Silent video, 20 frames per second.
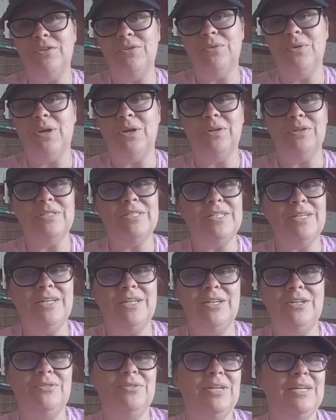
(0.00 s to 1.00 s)
you are a
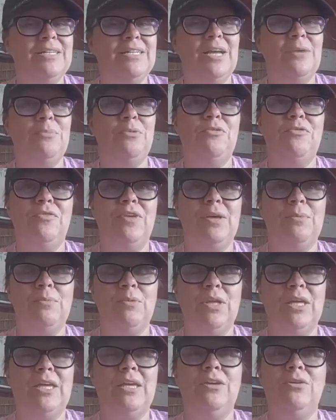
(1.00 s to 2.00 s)
study unit type of
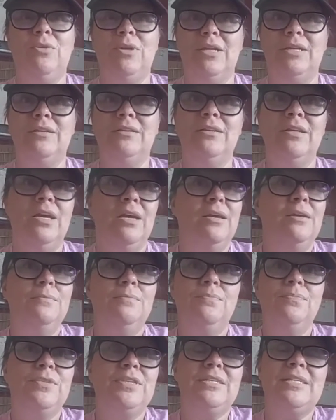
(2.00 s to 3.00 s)
family.
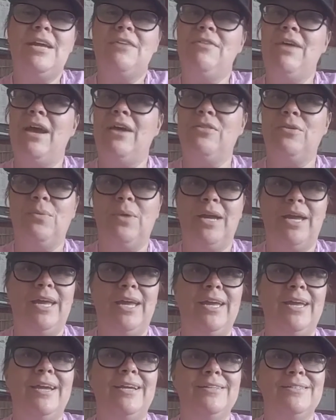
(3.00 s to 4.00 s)
Steph
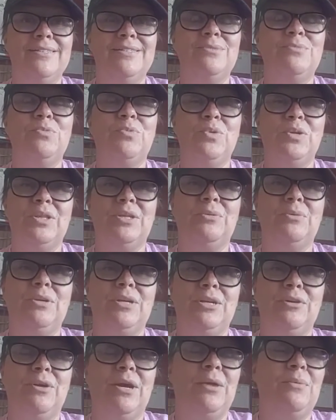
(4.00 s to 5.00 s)
Hathaway has some really,
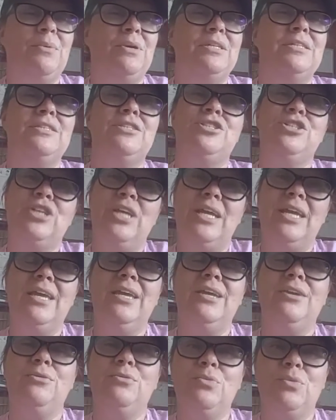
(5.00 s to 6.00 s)
really great ones.
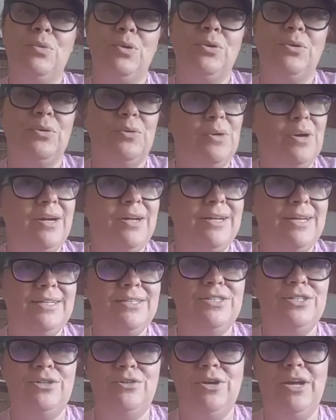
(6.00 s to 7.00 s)
Chicky and Brew on
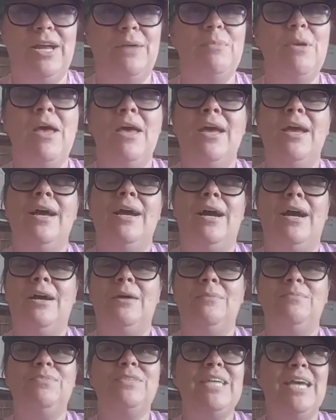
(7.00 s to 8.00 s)
Instagram.
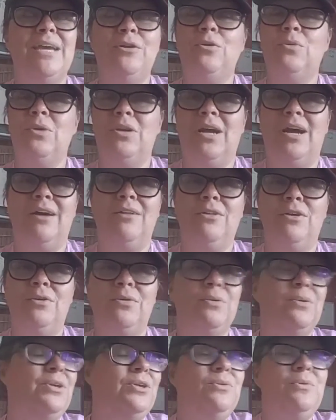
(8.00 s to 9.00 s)
Tanglewood
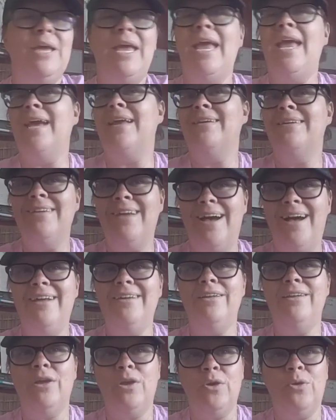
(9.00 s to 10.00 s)
Hollow. You
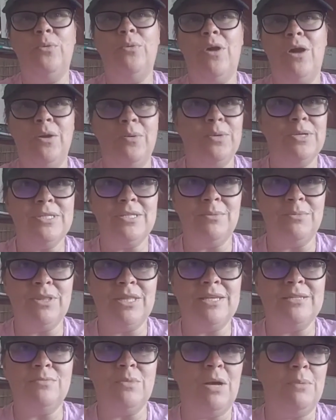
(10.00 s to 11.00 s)
cannot go wrong with some of
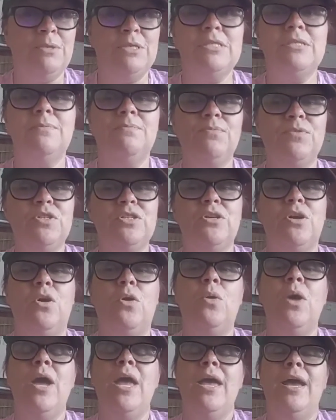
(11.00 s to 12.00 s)
these mamas. So